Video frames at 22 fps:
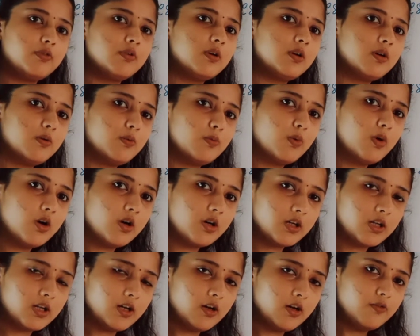
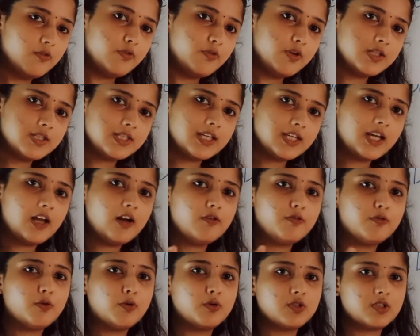what? Physical
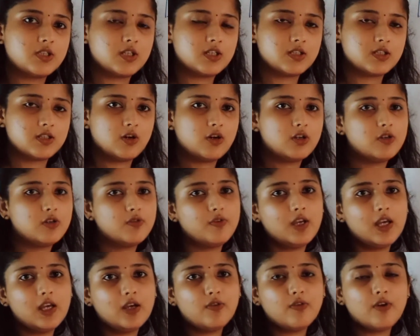forces or the
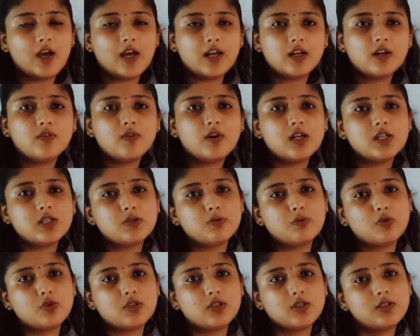weak van der Waals
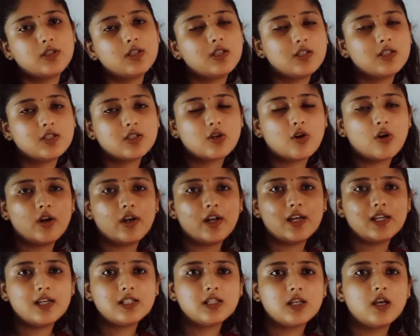forces, it is called
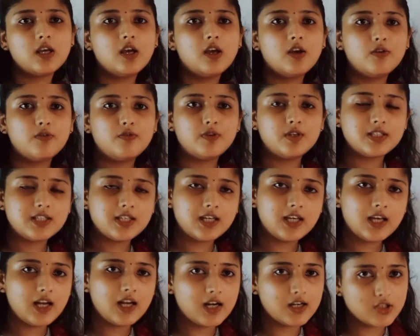as
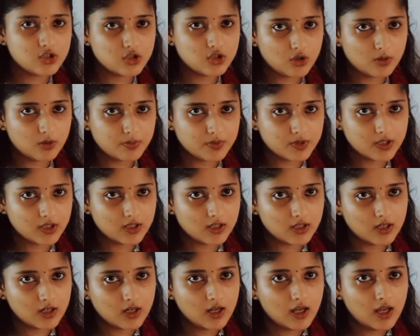physical
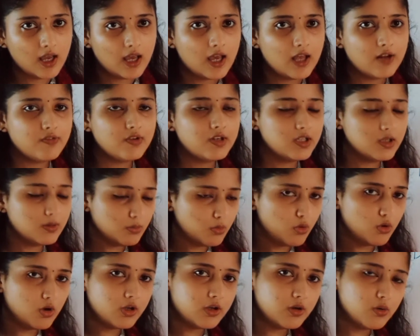adsorption. And when the
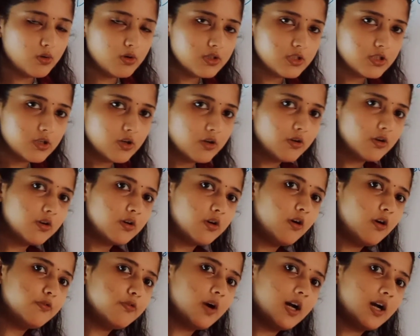molecules
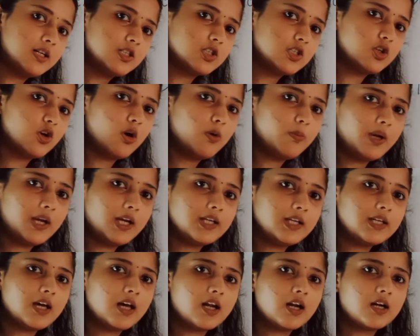of
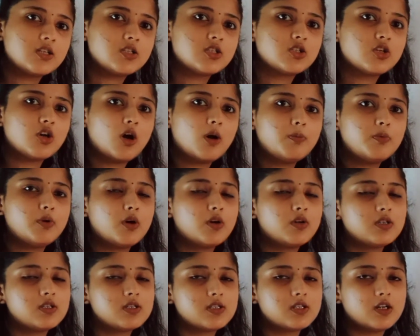adsorbate are adsorbed
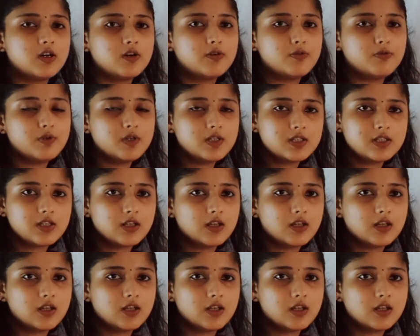on the surface